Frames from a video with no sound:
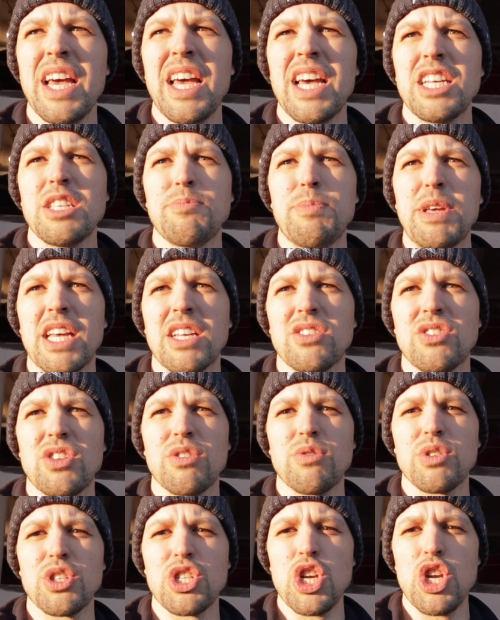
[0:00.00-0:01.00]
is because
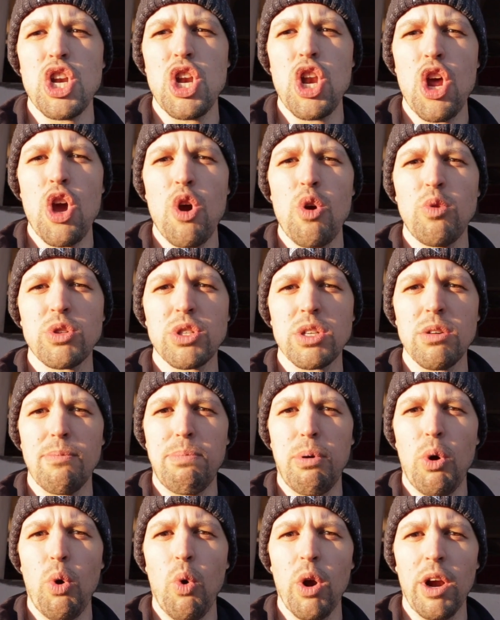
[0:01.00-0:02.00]
there is no
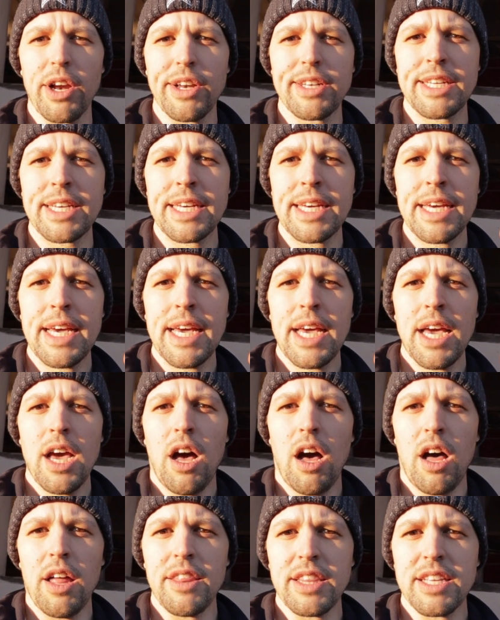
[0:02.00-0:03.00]
support
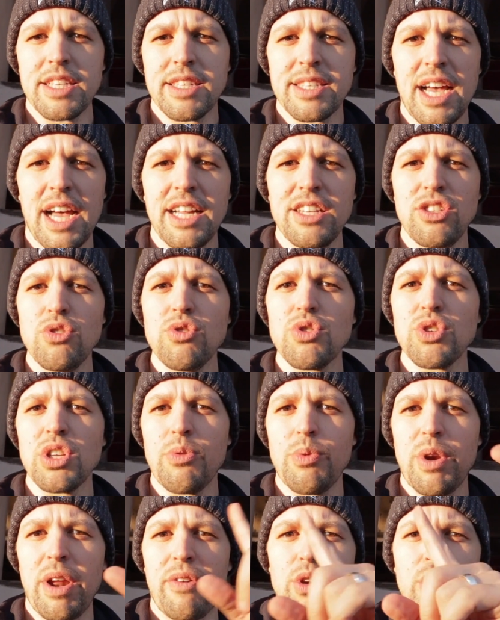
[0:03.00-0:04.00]
on the sides. Usually
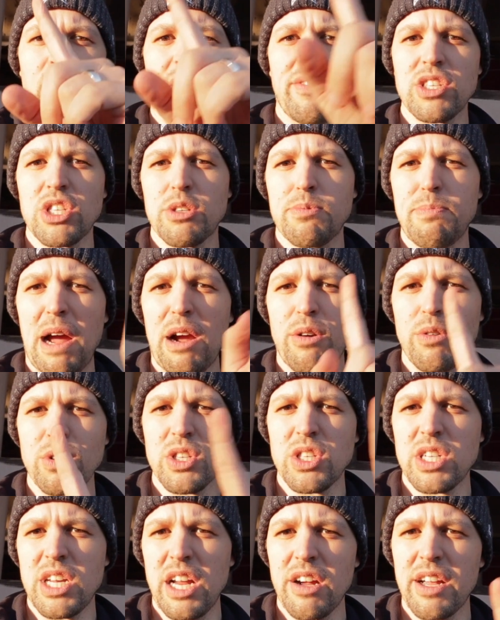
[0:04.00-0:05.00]
whenever you have a spiral
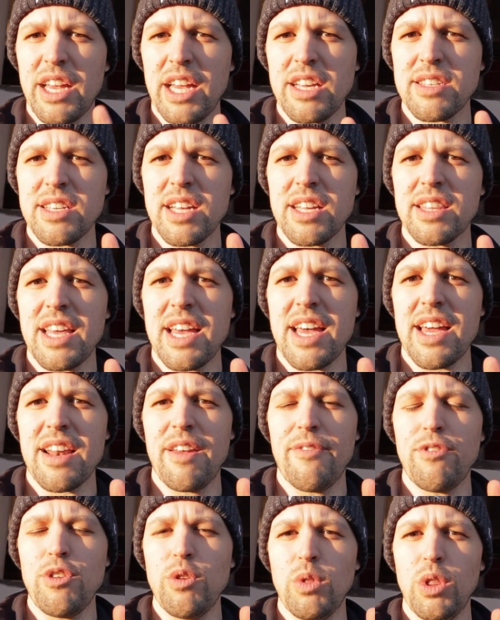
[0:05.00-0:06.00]
staircase like that,
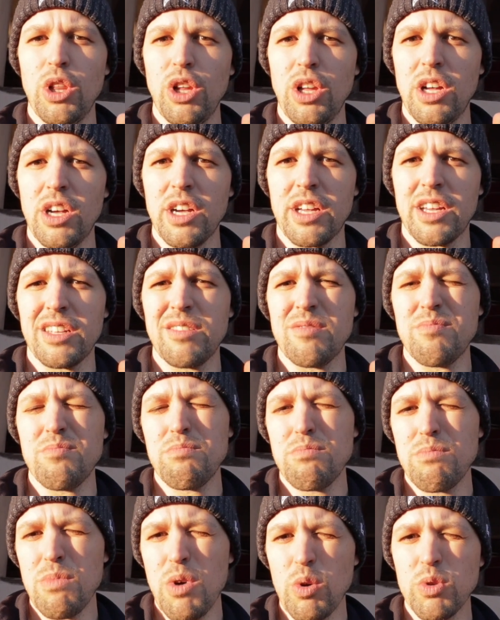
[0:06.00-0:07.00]
if you look,
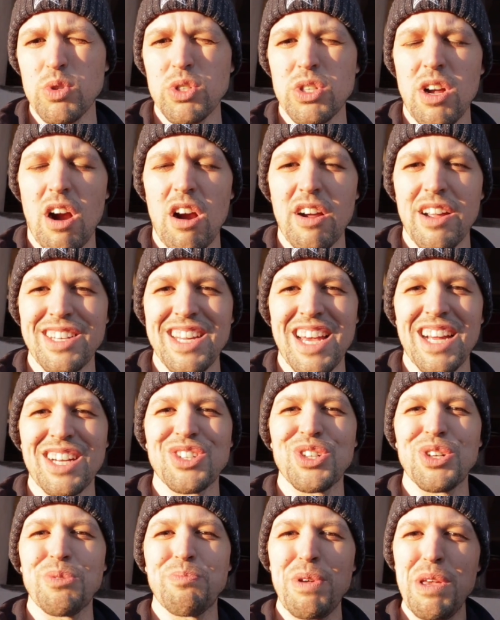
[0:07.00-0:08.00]
in most
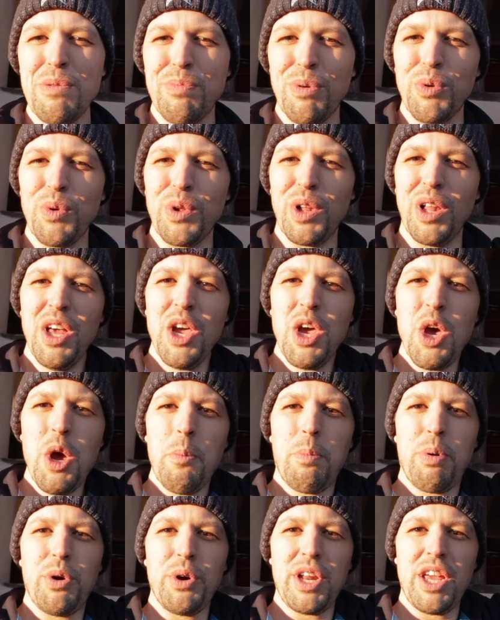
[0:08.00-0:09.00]
architecture, people will
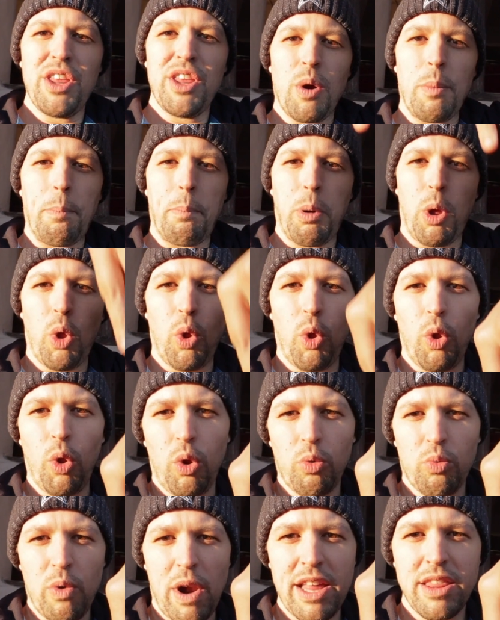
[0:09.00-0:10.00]
put
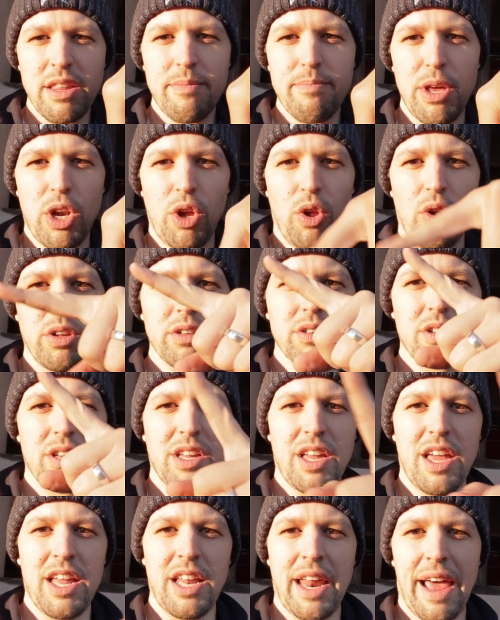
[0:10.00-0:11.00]
pole right in the middle
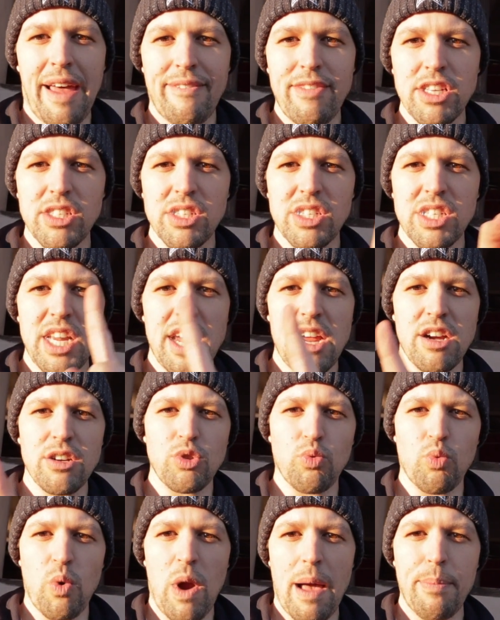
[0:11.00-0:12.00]
and have the stairs
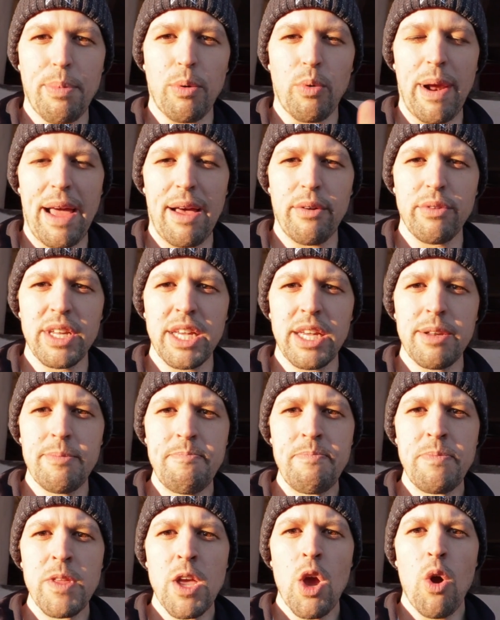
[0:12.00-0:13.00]
wrap around it,
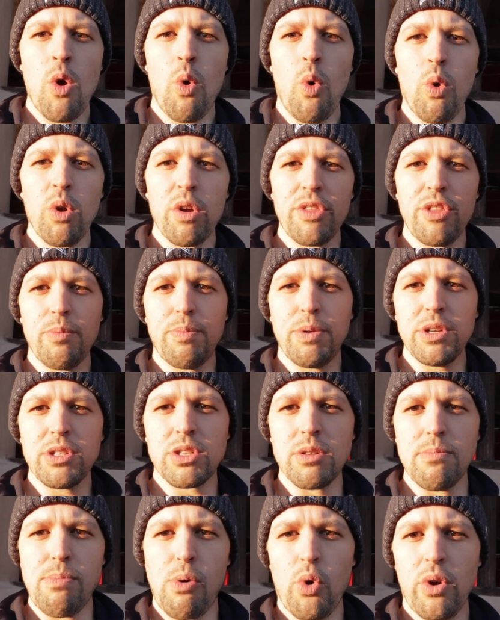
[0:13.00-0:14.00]
or they'll put
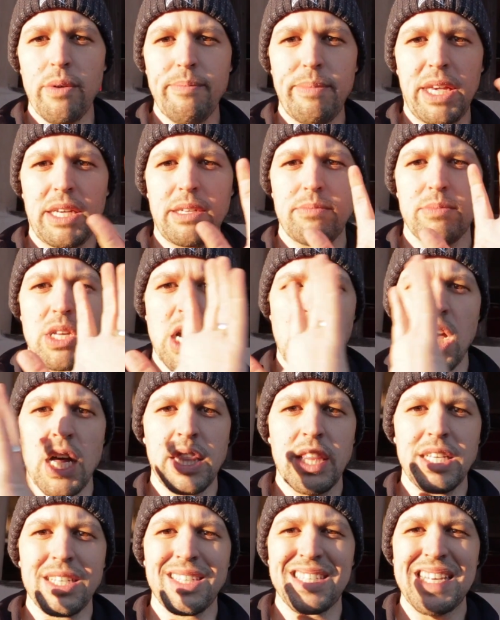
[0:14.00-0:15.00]
support beams
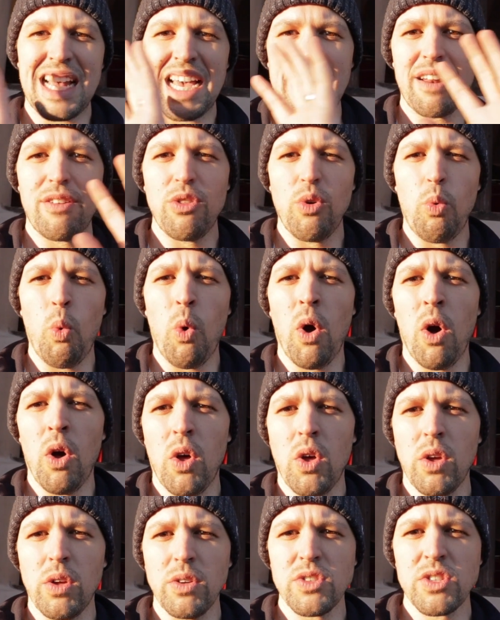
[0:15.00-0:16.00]
on the side of the
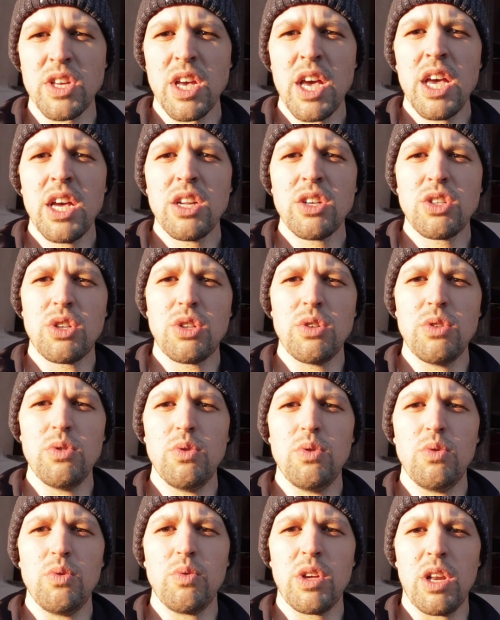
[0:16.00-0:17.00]
walls
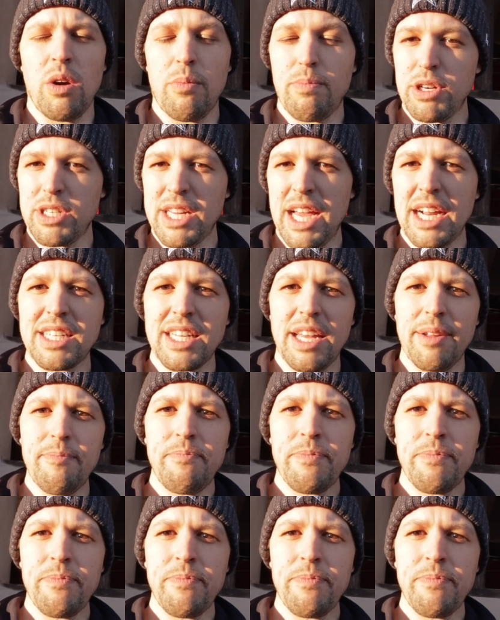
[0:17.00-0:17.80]
to, you know, protect it.